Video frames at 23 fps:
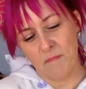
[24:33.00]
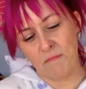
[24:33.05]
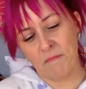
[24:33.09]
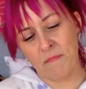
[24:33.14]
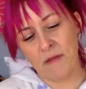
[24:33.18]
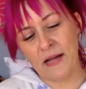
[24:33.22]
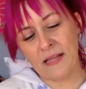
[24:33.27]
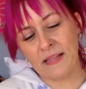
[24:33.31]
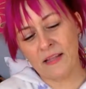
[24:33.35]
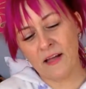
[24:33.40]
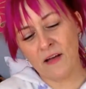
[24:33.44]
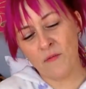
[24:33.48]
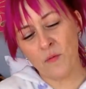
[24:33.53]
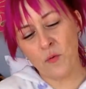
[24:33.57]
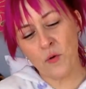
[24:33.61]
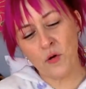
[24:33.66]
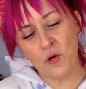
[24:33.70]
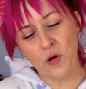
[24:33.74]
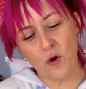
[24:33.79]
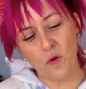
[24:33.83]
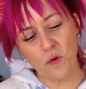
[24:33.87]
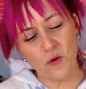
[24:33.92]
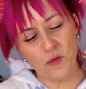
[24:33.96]
My love
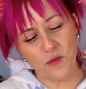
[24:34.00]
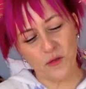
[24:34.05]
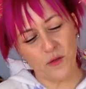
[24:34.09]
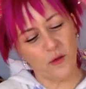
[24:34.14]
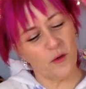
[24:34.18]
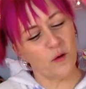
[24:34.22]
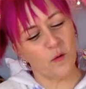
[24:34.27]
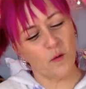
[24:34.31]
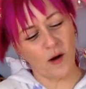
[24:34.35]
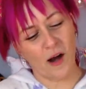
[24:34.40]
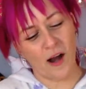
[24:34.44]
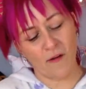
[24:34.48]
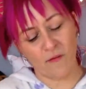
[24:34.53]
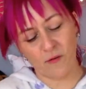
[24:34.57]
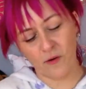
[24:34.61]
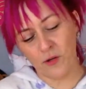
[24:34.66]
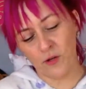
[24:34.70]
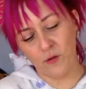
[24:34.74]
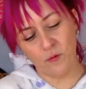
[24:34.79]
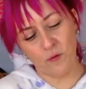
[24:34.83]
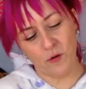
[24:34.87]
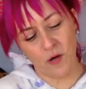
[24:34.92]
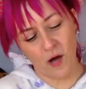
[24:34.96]
will go with you wherever
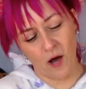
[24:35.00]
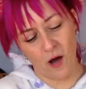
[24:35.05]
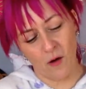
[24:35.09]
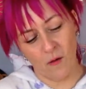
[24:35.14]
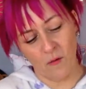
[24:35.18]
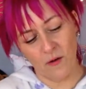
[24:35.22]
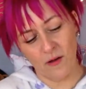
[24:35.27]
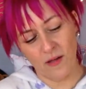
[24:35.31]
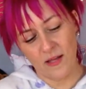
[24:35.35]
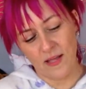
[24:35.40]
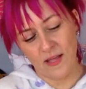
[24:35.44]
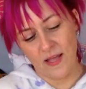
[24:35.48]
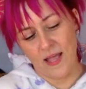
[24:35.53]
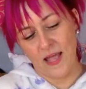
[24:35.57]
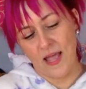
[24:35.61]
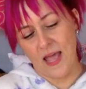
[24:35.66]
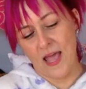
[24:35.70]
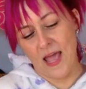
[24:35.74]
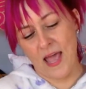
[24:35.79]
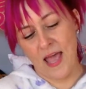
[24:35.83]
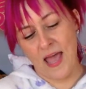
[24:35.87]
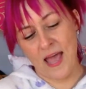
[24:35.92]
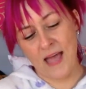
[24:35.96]
you go.
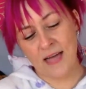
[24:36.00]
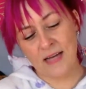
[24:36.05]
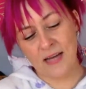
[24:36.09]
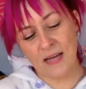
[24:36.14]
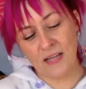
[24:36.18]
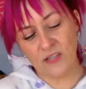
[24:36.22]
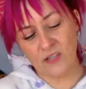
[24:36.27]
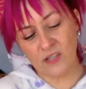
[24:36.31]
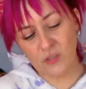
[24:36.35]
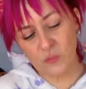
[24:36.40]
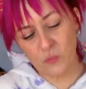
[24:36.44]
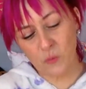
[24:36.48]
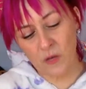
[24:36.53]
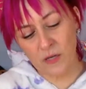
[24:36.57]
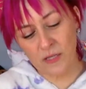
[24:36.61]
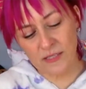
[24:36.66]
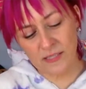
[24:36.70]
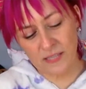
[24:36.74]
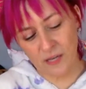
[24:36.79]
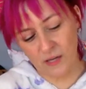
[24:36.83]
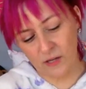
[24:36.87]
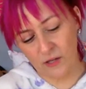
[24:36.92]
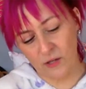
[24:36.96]
And I just want
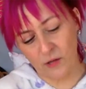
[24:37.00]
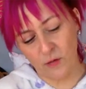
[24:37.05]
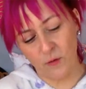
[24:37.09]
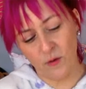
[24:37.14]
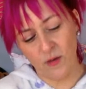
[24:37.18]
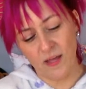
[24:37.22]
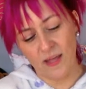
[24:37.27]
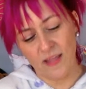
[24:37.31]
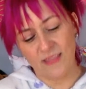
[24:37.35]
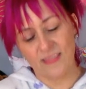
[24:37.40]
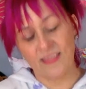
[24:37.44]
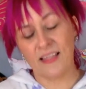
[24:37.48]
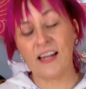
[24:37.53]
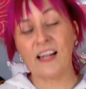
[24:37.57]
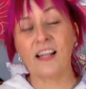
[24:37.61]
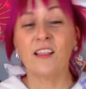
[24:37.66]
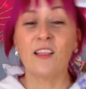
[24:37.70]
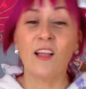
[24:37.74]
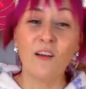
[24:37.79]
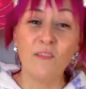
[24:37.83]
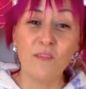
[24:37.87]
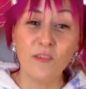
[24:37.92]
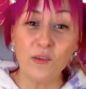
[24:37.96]
to tell you that I
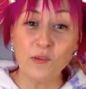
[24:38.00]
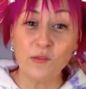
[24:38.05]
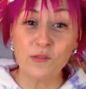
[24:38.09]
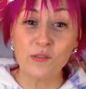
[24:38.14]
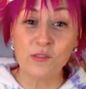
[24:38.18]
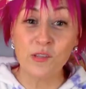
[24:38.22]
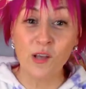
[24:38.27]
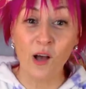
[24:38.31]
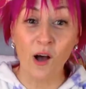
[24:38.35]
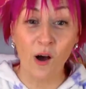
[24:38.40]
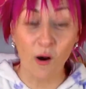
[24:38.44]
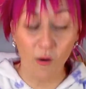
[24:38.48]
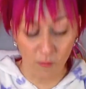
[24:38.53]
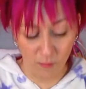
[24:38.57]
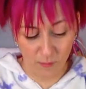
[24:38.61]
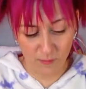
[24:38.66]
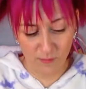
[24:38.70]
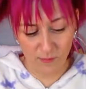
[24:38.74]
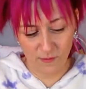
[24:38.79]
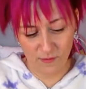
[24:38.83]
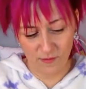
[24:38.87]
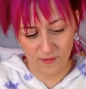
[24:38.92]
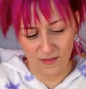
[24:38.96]
love you. That I love you.
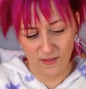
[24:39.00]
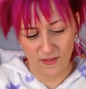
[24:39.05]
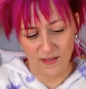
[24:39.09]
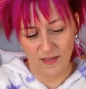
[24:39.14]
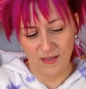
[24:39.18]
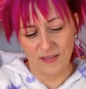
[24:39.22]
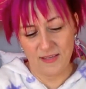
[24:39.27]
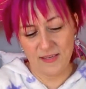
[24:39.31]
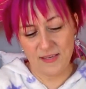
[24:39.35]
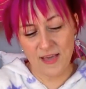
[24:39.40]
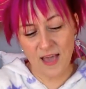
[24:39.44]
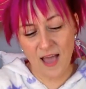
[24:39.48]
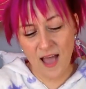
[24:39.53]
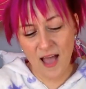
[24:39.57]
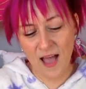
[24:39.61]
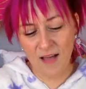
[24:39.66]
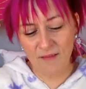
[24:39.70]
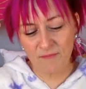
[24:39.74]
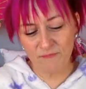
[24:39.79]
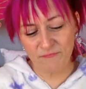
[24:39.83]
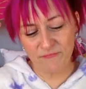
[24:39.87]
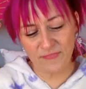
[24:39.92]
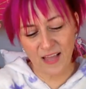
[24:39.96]
I love you so. I love you
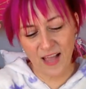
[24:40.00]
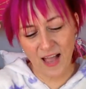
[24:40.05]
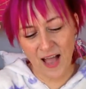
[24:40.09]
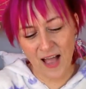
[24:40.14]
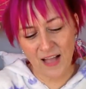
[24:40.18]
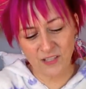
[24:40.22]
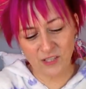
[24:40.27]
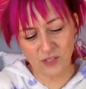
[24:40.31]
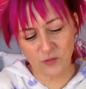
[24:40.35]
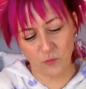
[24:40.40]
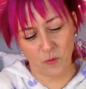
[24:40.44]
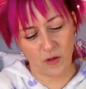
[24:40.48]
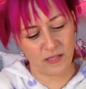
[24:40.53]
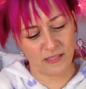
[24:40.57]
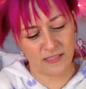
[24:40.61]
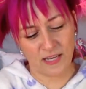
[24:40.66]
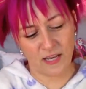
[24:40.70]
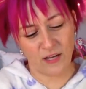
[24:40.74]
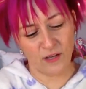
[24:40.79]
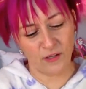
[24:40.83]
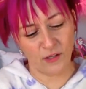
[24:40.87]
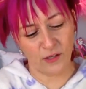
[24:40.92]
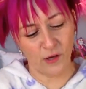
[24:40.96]
so.
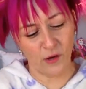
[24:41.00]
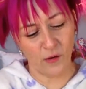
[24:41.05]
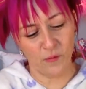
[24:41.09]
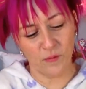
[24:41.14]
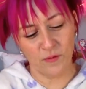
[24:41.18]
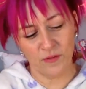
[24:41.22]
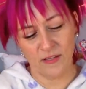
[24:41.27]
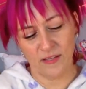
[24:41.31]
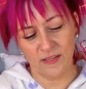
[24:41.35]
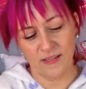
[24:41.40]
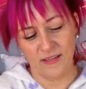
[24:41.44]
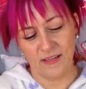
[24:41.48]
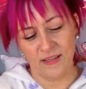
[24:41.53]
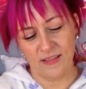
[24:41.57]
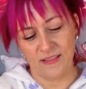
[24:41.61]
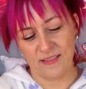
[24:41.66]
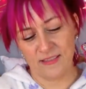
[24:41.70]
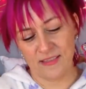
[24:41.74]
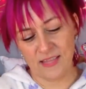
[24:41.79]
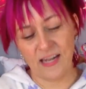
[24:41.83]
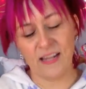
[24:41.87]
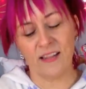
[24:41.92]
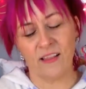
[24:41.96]
That
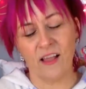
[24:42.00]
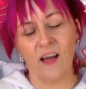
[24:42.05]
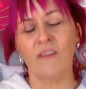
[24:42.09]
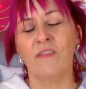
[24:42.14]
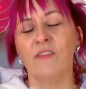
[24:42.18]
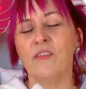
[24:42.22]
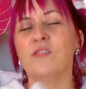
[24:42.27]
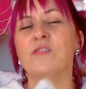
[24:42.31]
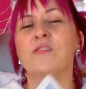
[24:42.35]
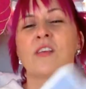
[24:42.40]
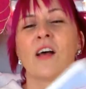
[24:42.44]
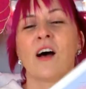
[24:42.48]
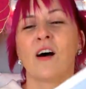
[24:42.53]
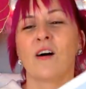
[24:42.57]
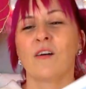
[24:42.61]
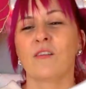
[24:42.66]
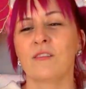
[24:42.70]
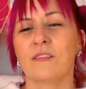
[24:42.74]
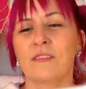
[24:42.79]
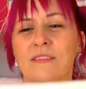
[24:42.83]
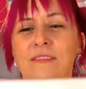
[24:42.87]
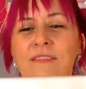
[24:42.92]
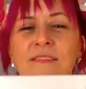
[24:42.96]
I love you
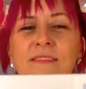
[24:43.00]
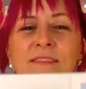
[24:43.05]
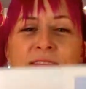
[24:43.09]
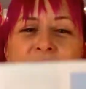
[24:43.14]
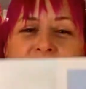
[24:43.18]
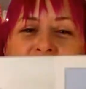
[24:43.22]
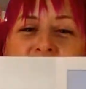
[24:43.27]
so.